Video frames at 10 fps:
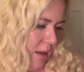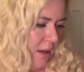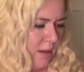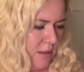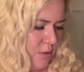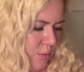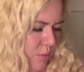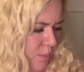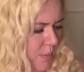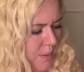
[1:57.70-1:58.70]
I don't
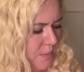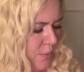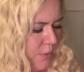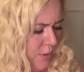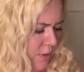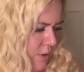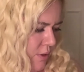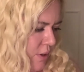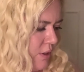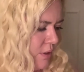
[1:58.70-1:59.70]

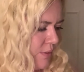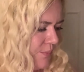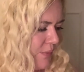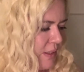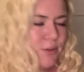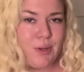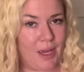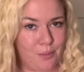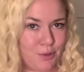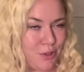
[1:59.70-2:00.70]
remember. It's
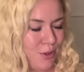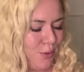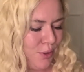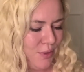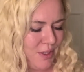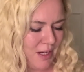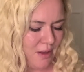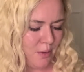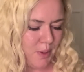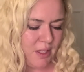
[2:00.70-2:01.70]
okay, we'll just go through it
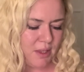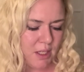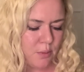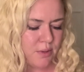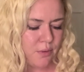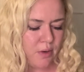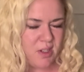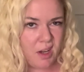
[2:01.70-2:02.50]
together, but I think it was around